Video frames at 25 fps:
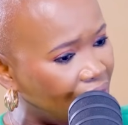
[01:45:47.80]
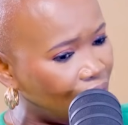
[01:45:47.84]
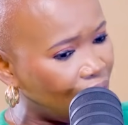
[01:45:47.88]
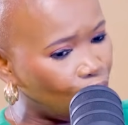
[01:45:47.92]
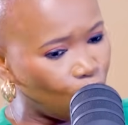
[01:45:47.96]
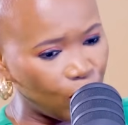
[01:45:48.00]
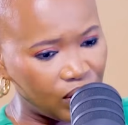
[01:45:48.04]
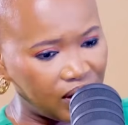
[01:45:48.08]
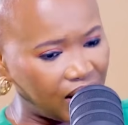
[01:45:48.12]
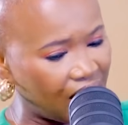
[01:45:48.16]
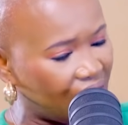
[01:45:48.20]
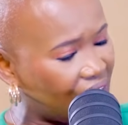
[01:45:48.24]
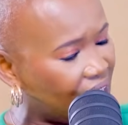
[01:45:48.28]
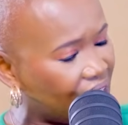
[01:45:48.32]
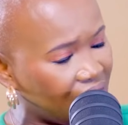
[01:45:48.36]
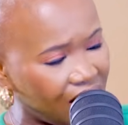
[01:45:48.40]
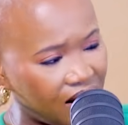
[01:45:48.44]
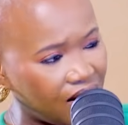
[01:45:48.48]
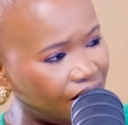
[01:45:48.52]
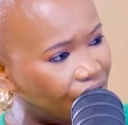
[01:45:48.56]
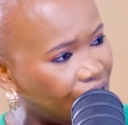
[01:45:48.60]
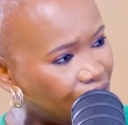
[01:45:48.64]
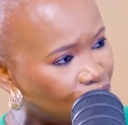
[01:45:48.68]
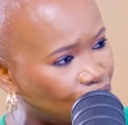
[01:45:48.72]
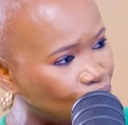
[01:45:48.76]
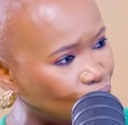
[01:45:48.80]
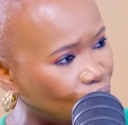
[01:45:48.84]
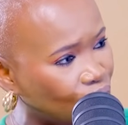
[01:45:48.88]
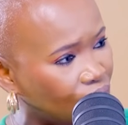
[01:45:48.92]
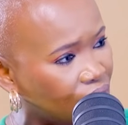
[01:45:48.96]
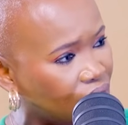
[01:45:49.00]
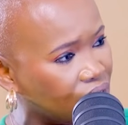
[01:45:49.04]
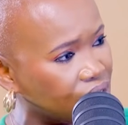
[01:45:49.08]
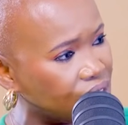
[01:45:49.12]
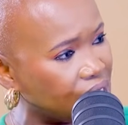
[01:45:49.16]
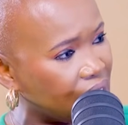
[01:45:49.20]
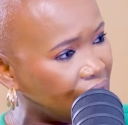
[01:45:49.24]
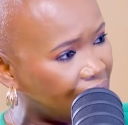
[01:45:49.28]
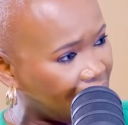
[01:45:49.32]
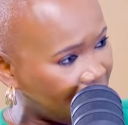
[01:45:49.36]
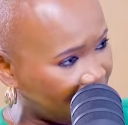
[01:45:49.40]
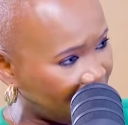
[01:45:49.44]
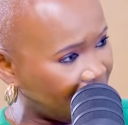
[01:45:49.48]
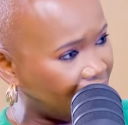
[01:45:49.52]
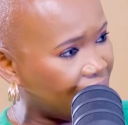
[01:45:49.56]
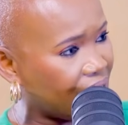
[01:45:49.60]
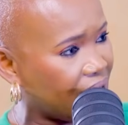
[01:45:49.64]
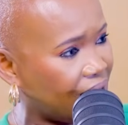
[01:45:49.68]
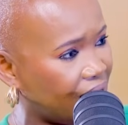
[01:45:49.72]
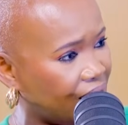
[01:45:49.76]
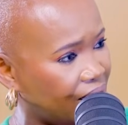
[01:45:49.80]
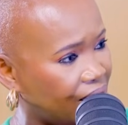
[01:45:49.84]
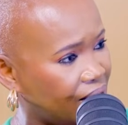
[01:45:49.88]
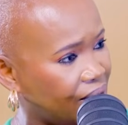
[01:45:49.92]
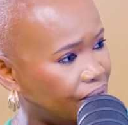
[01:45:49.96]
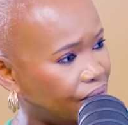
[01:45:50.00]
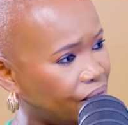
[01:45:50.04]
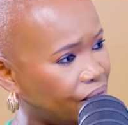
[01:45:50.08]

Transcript: with the individuals in there,